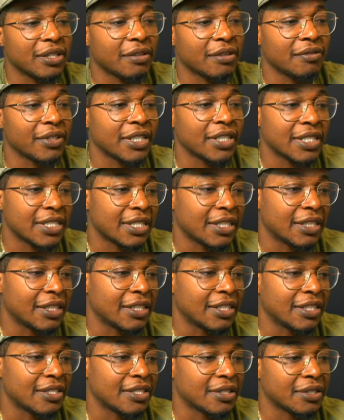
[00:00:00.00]
of listing
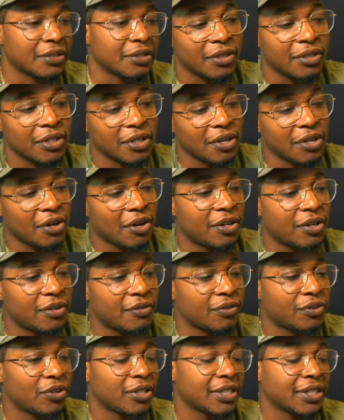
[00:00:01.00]
it. So
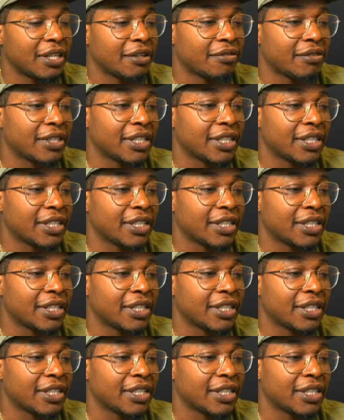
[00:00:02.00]
overall, definitely